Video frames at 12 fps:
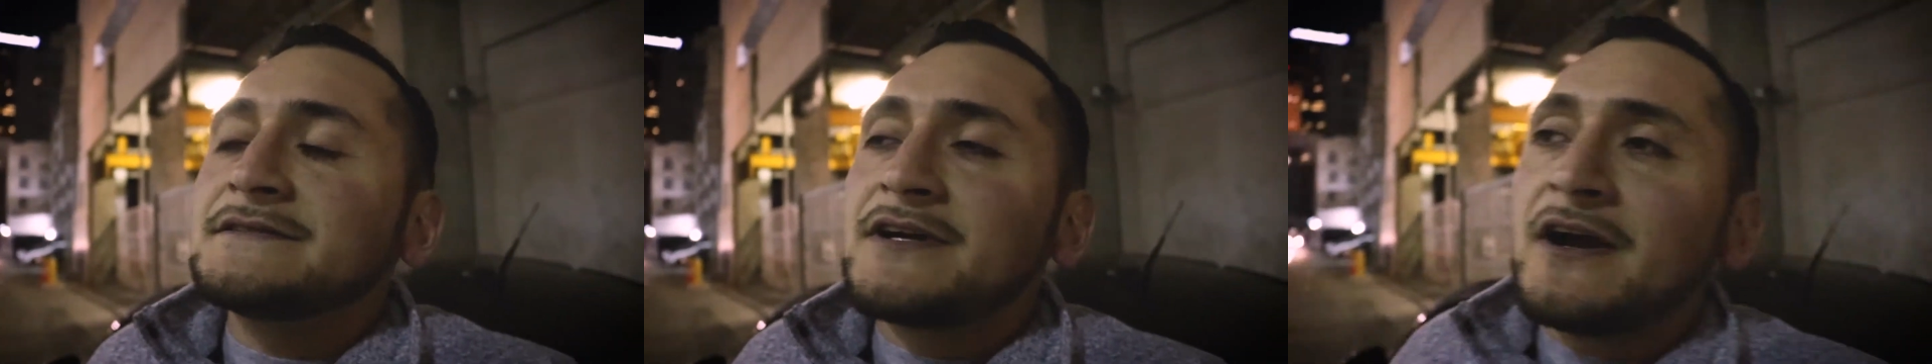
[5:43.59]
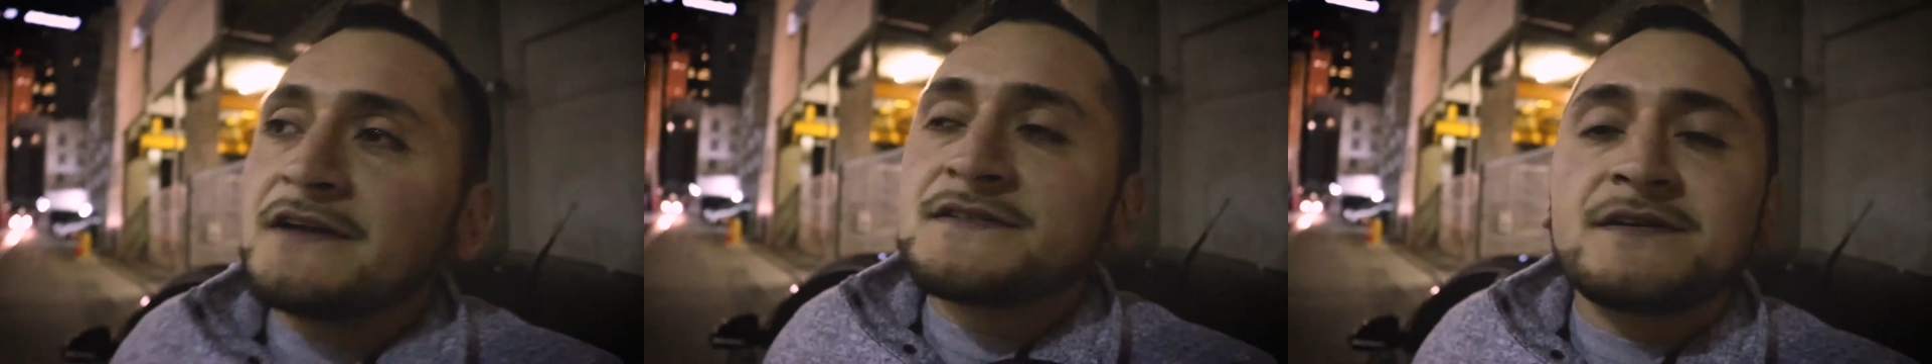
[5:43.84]

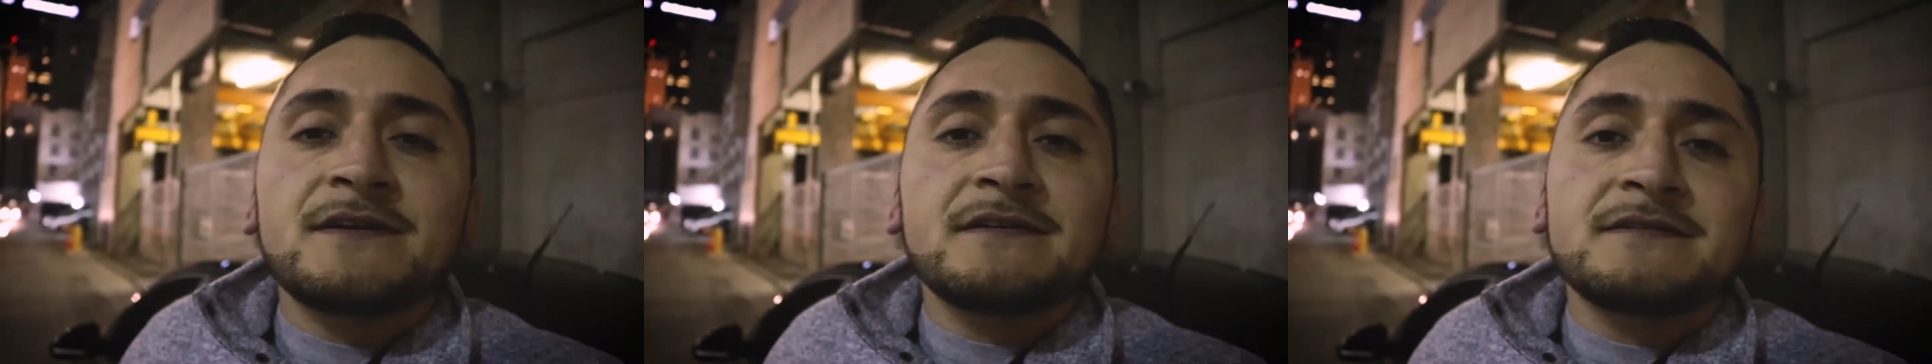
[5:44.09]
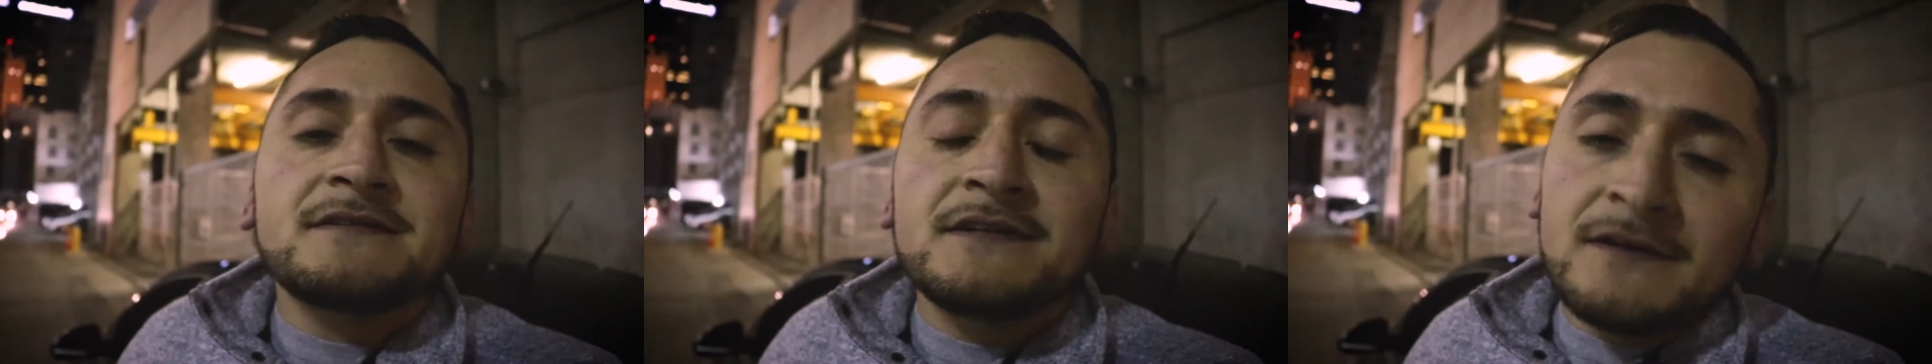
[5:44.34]
concert,
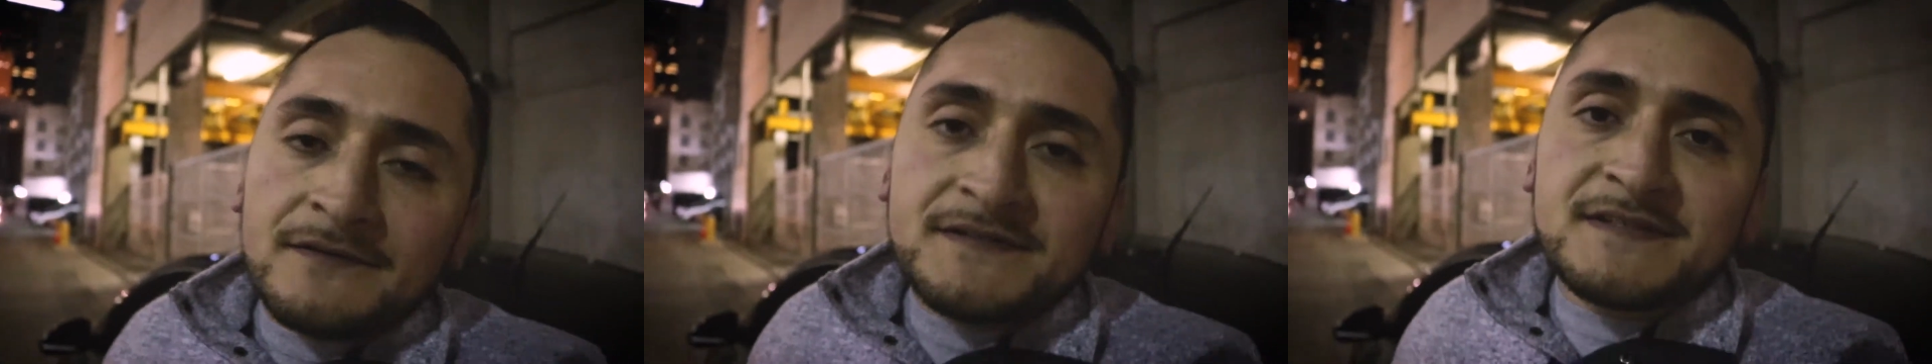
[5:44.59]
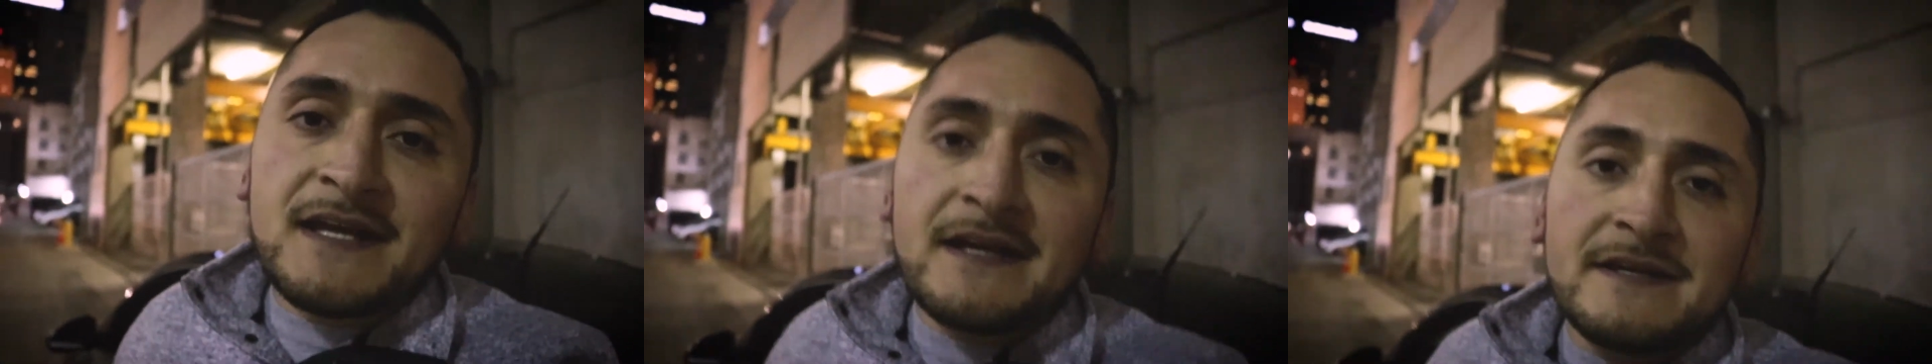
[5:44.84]
you know, the
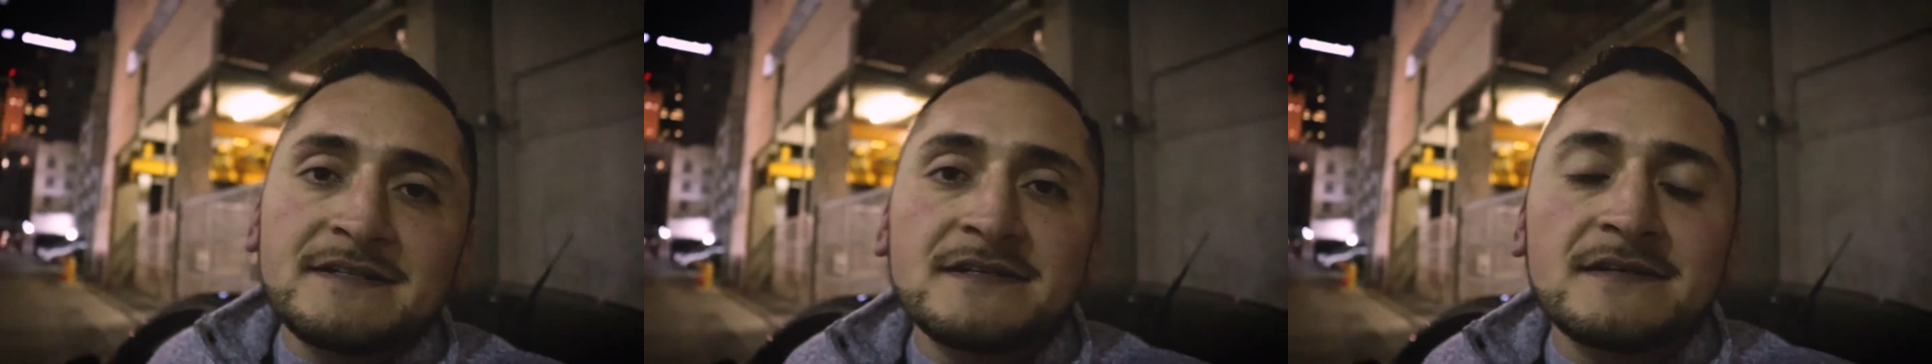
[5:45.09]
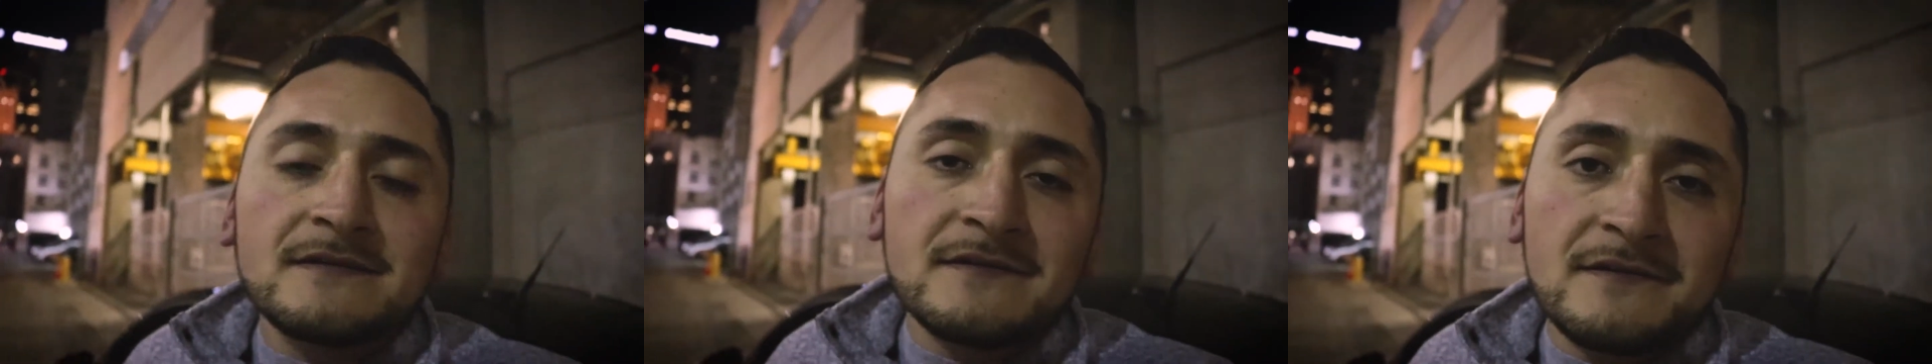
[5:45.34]

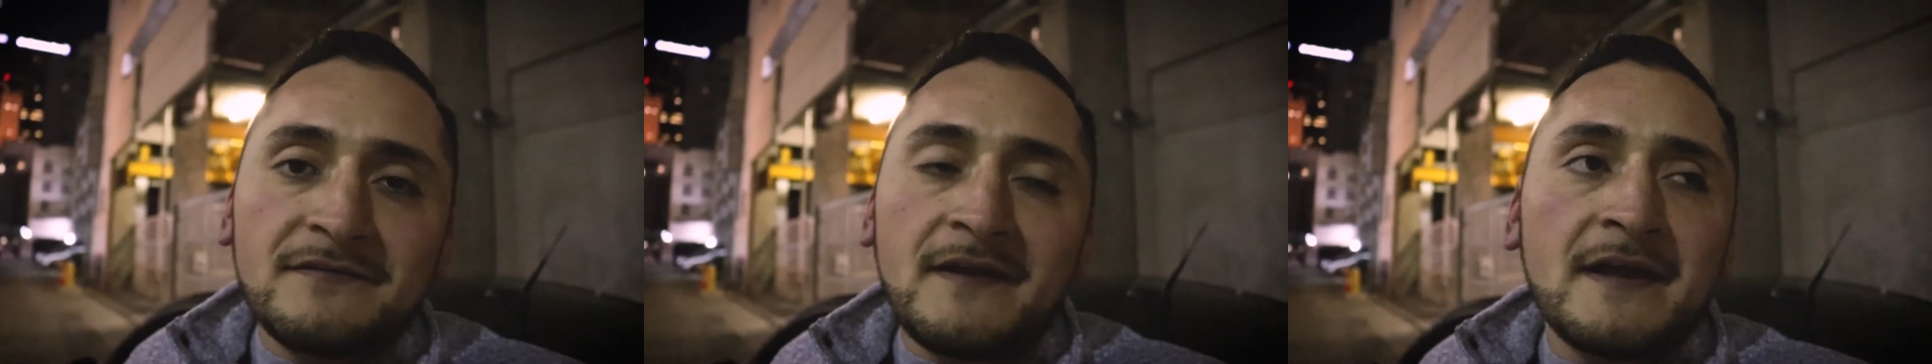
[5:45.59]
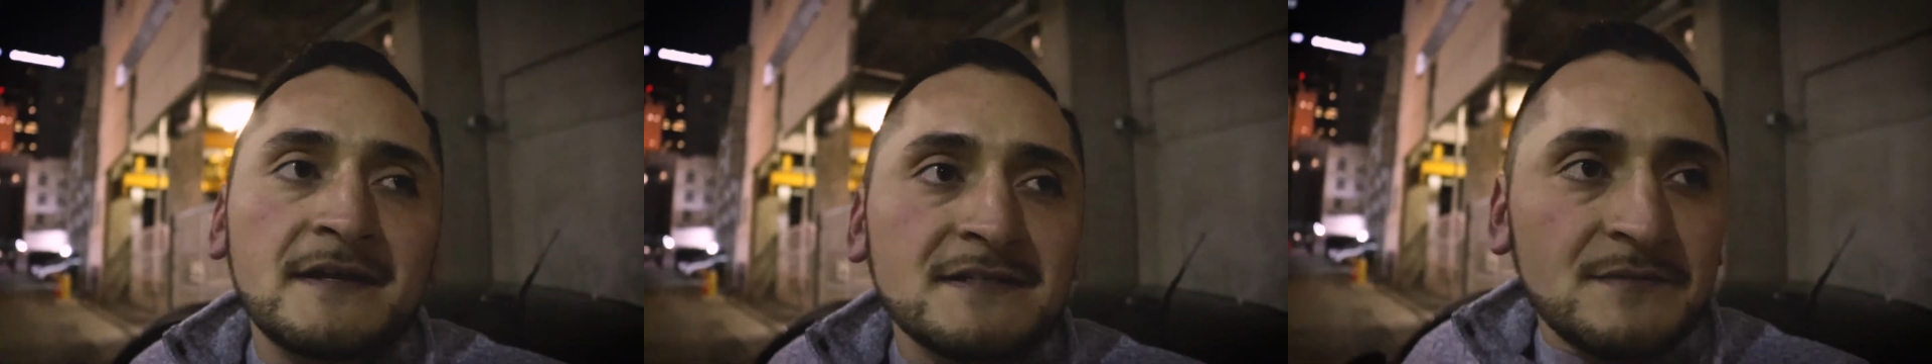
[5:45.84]
stage, the
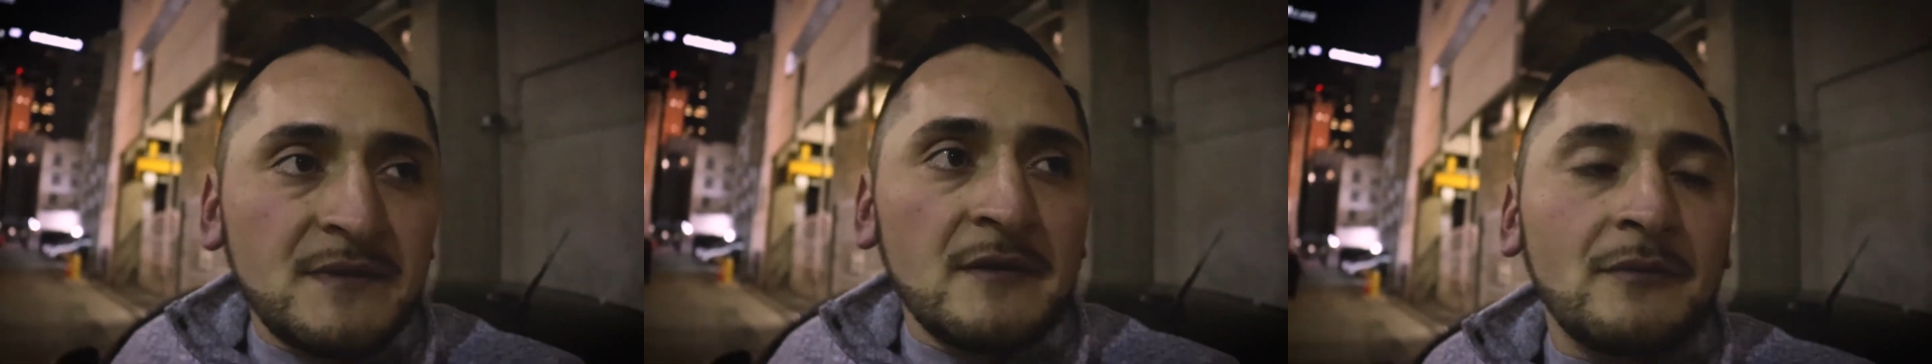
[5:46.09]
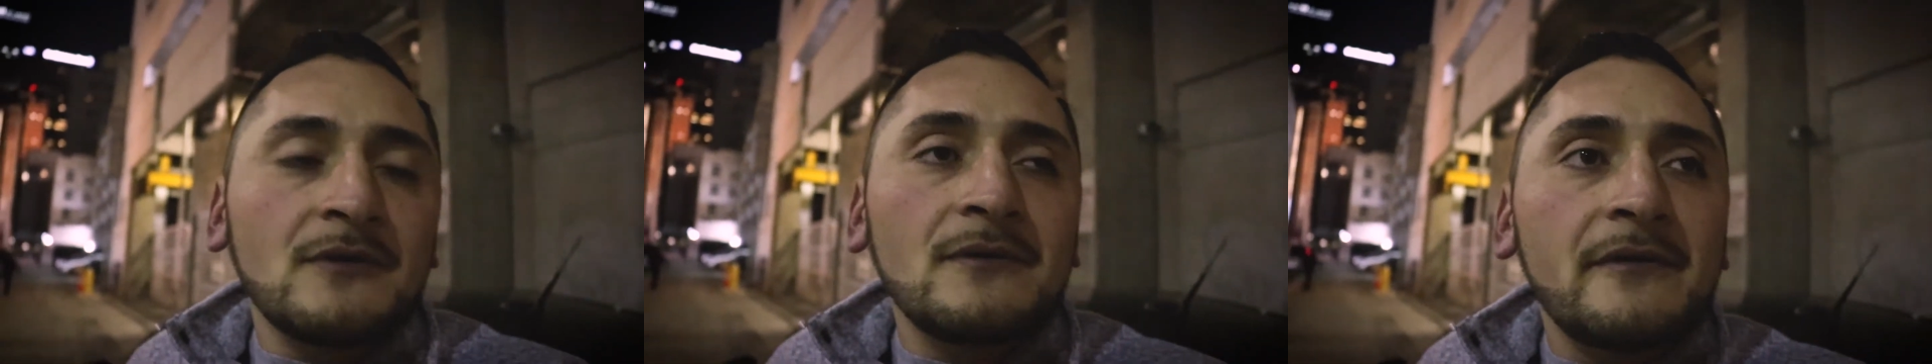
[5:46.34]
fans, the
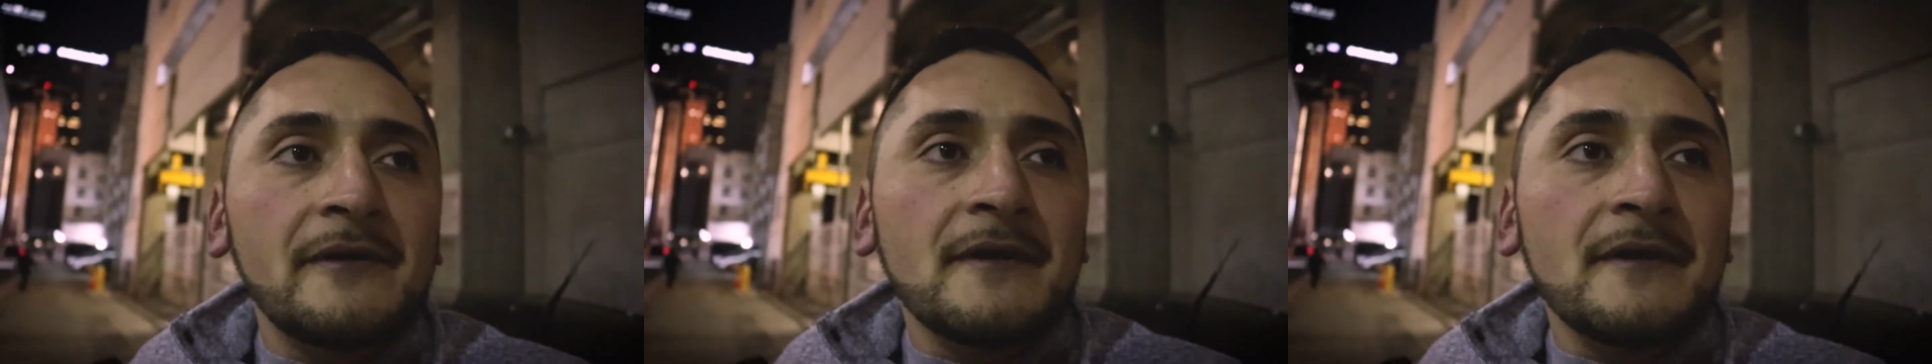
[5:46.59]
people,